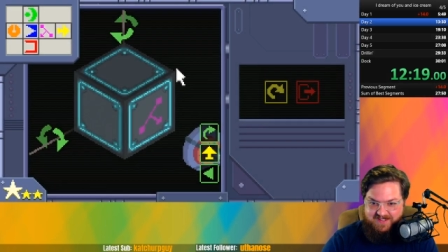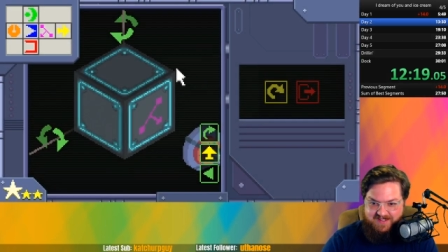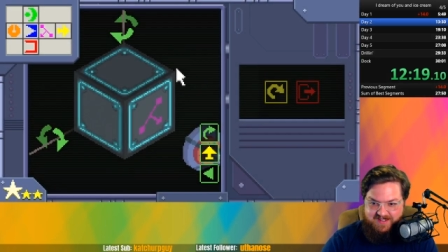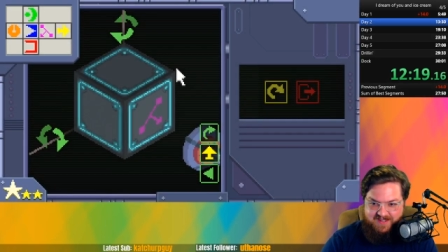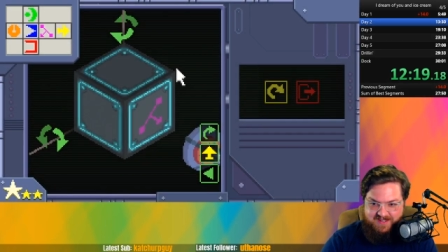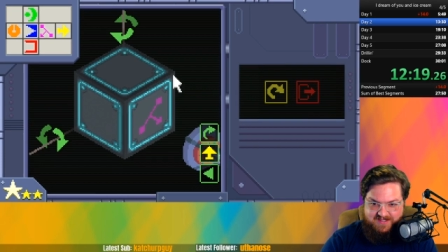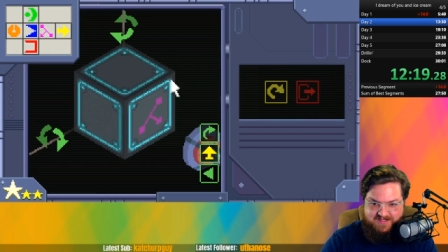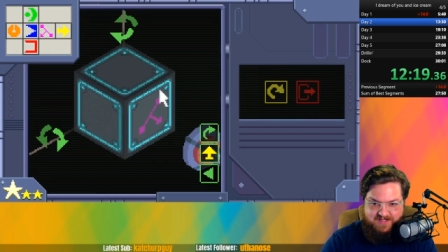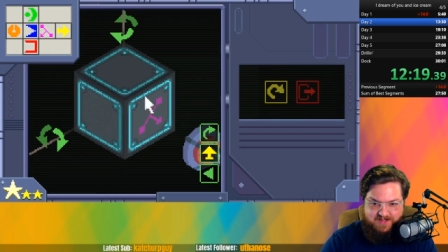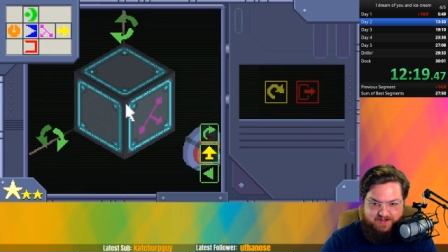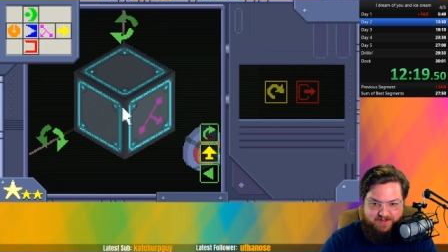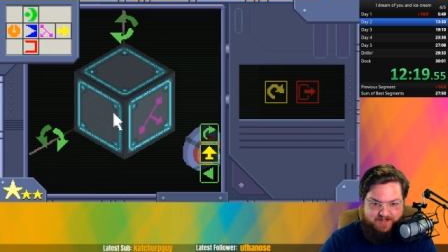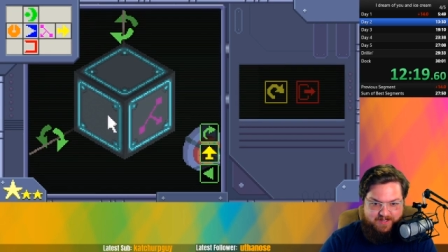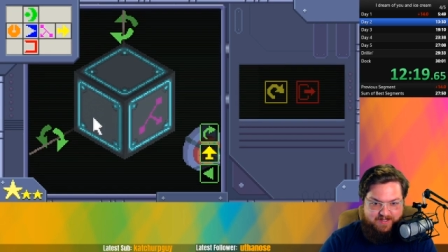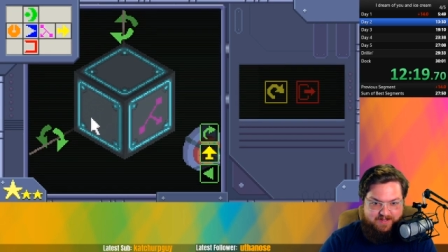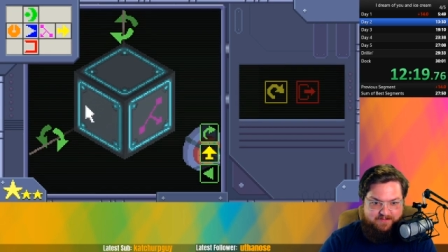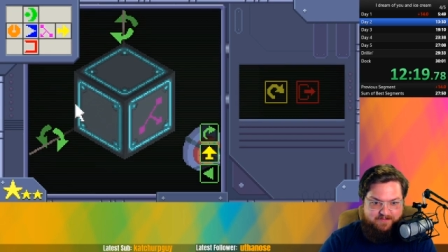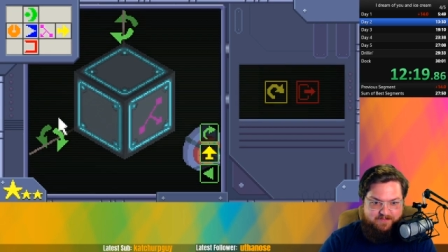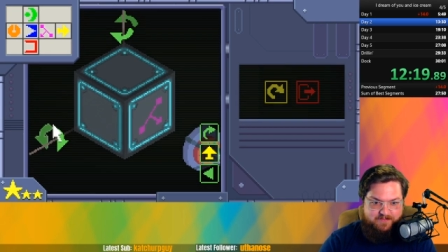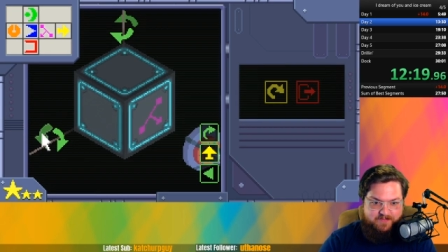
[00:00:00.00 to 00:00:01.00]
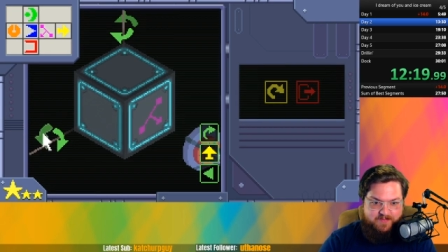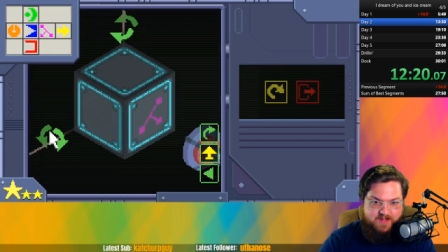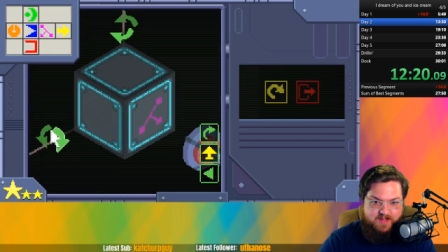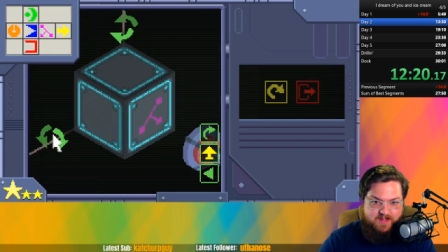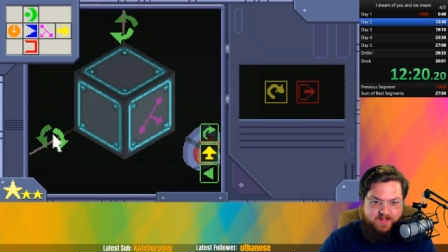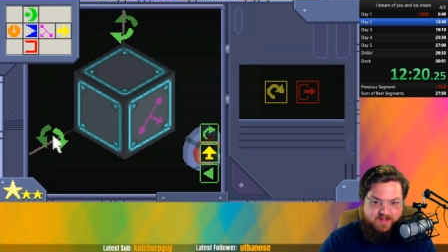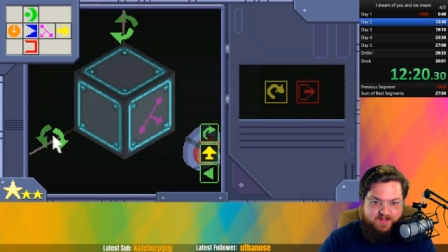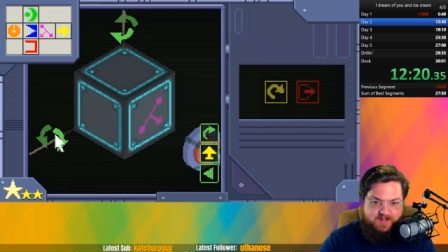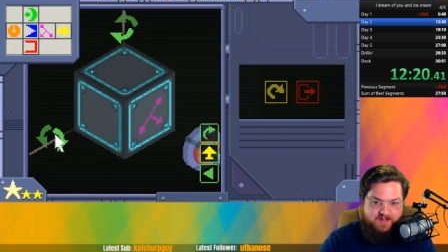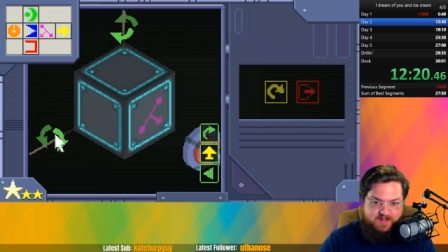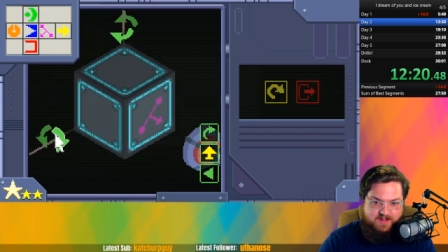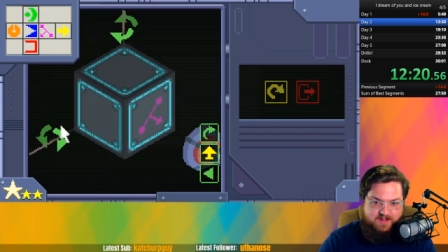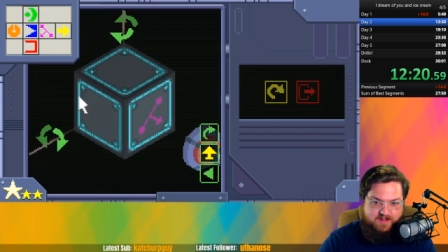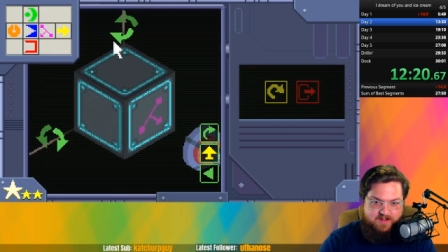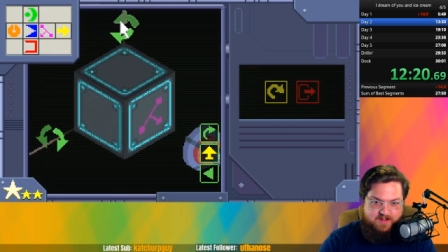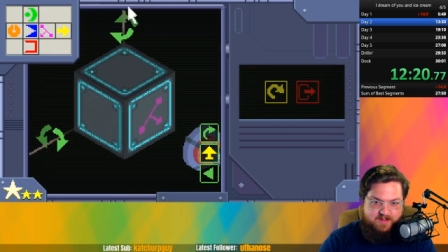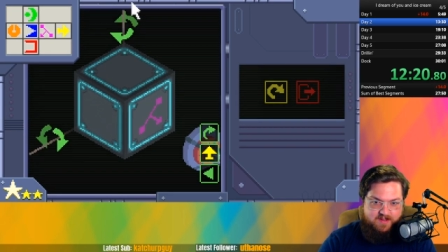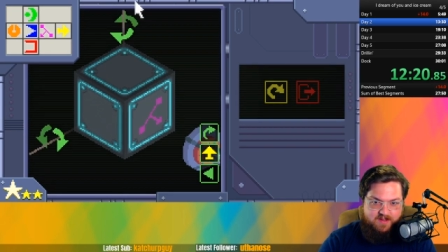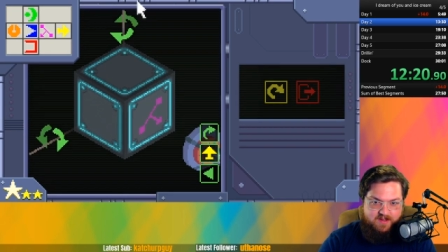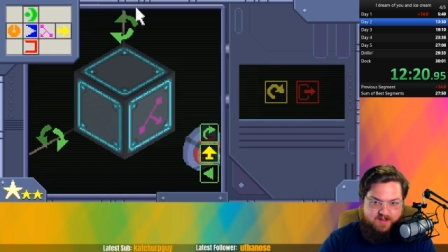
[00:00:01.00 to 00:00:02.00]
It's all good.
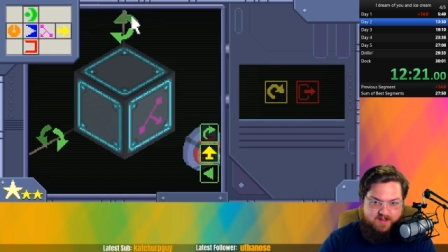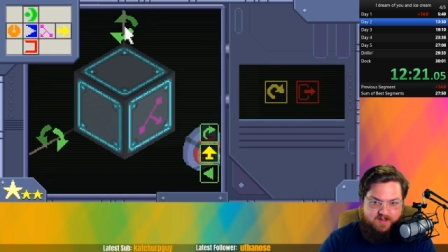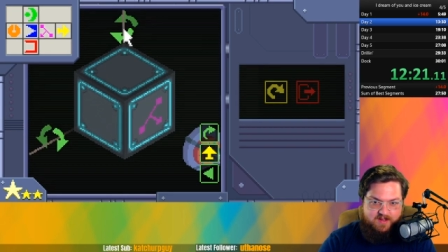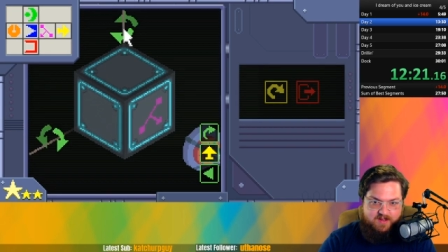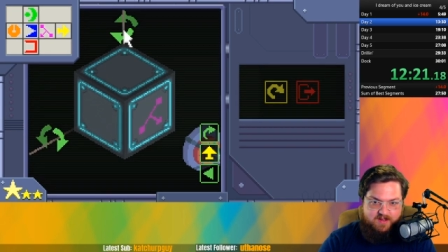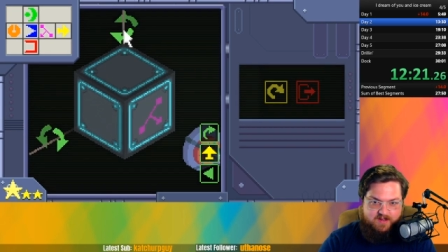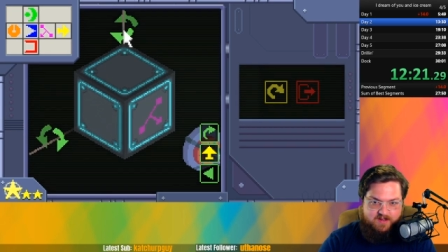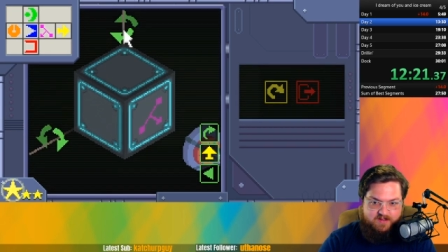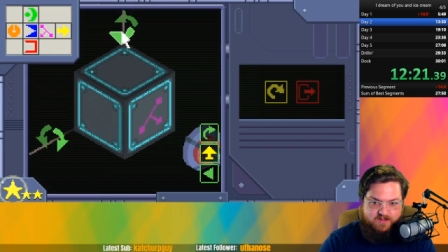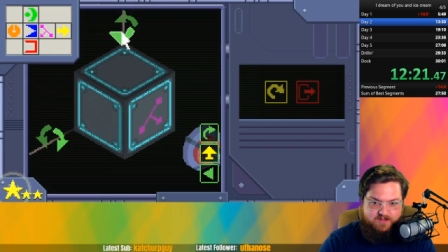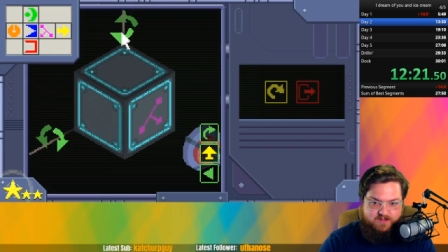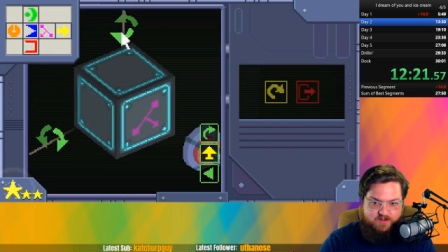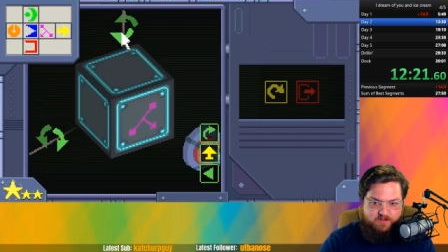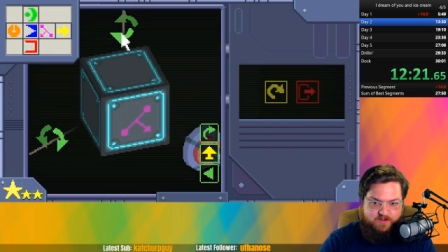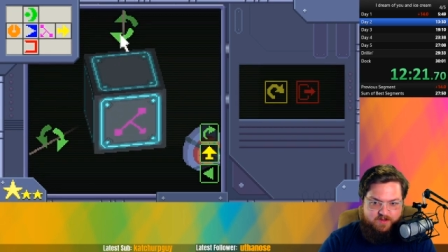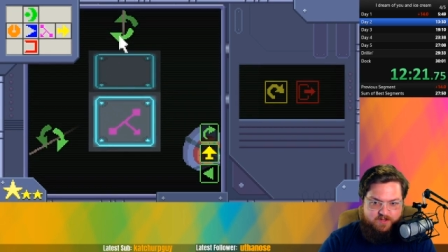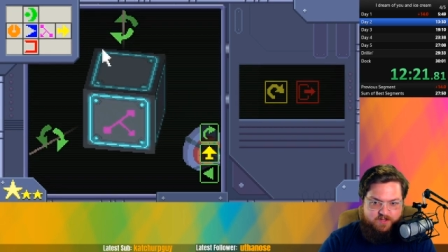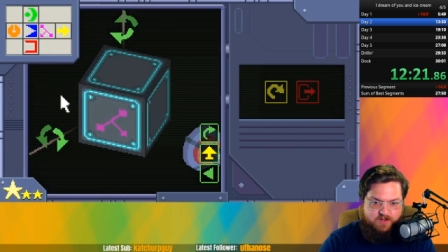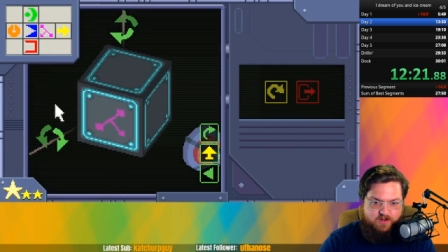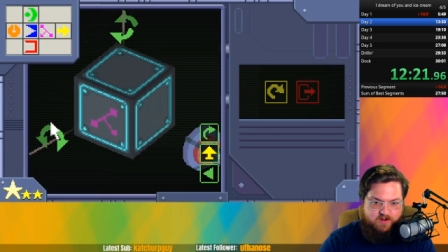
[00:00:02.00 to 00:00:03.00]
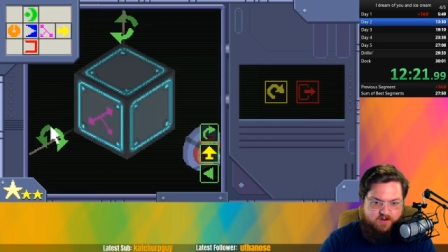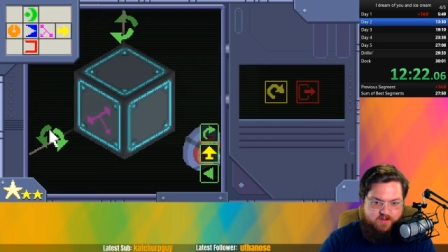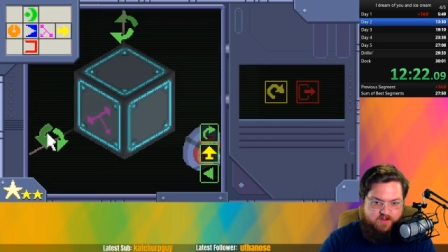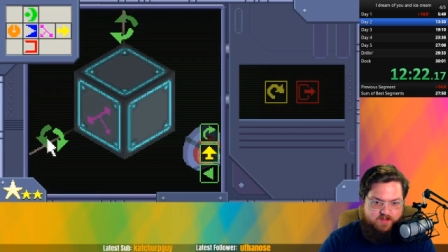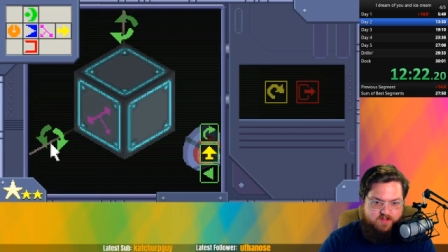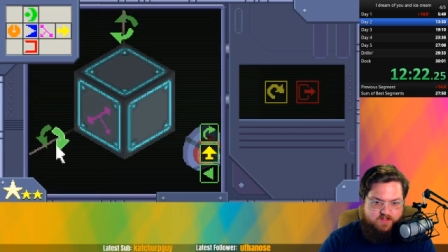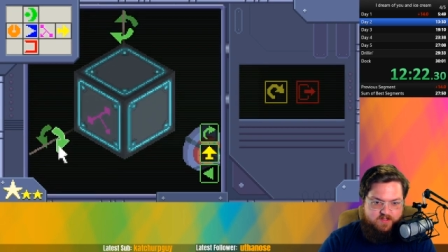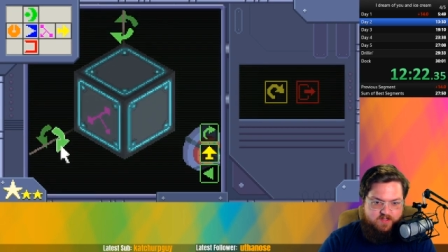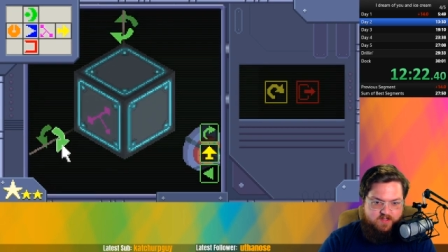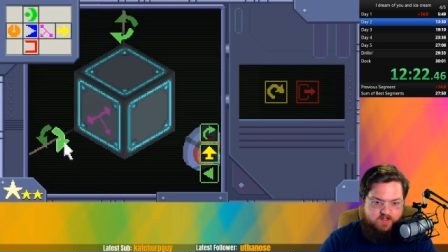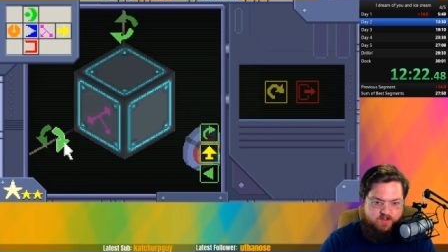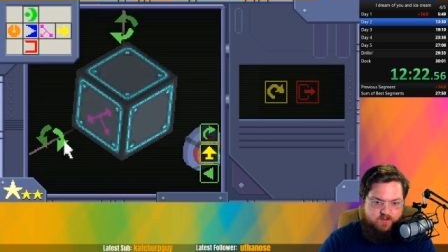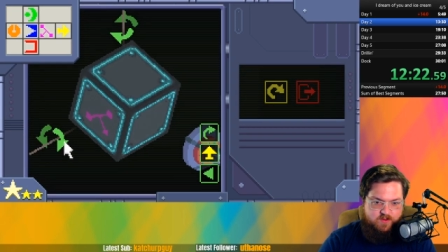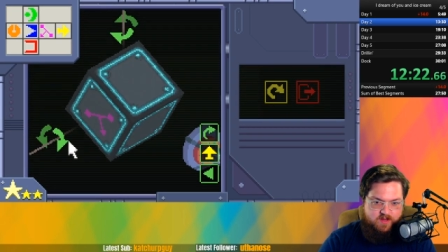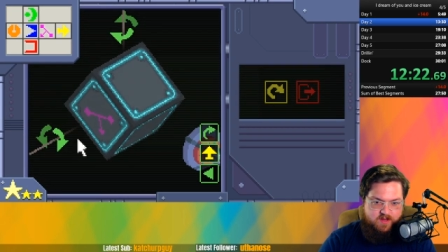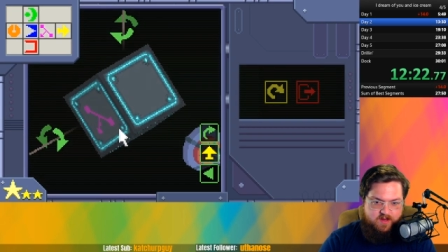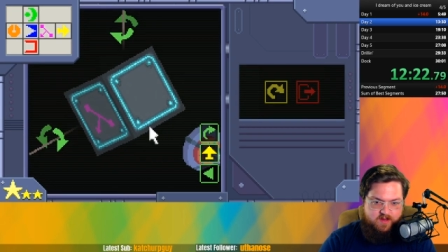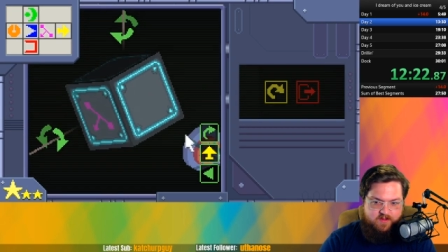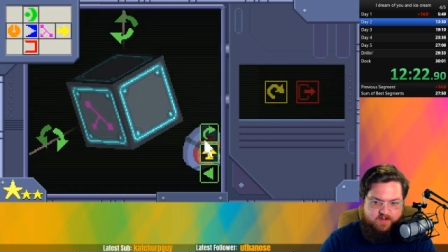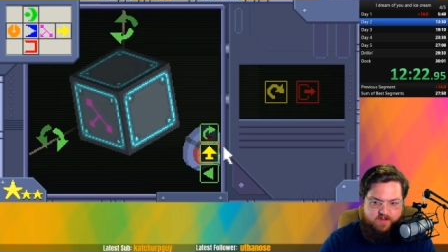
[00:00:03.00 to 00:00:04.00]
Uh, so I'm going to turn this this
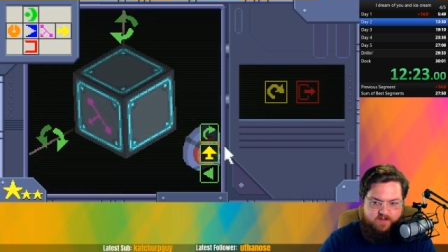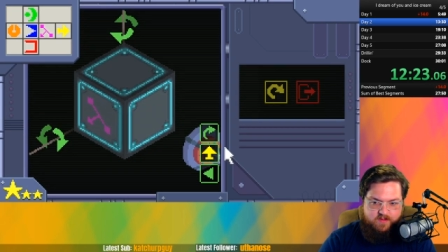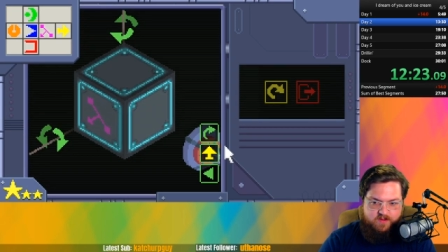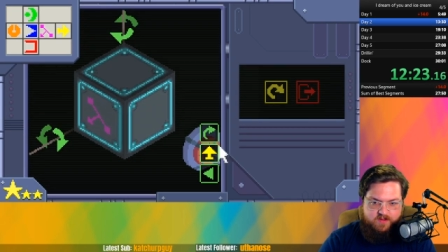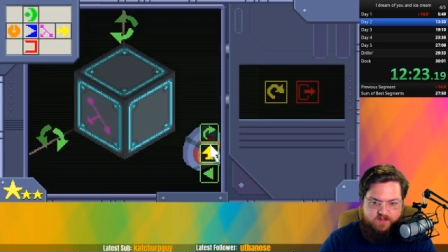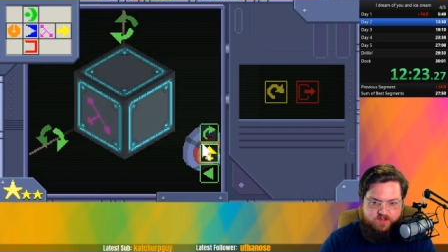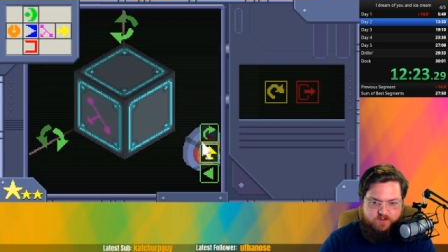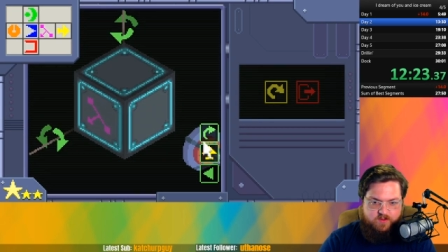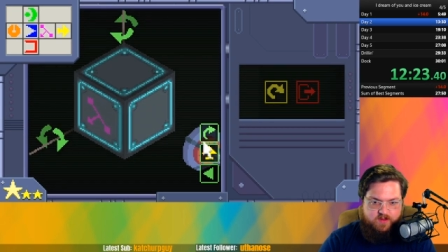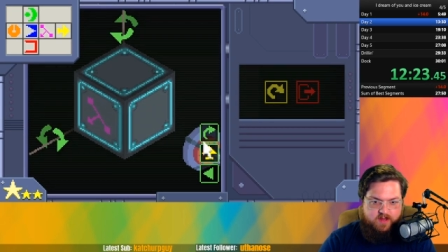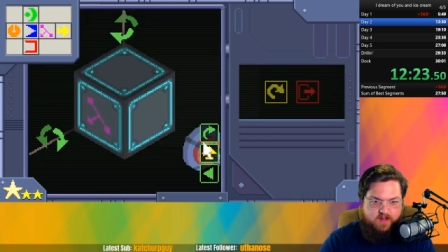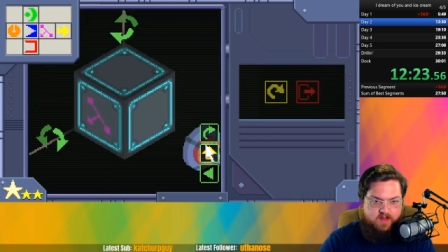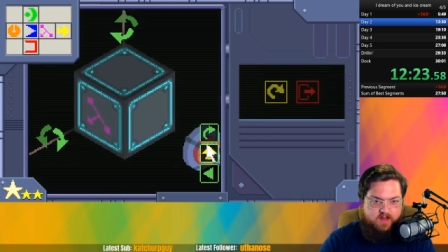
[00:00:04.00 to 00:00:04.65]
way and then this way.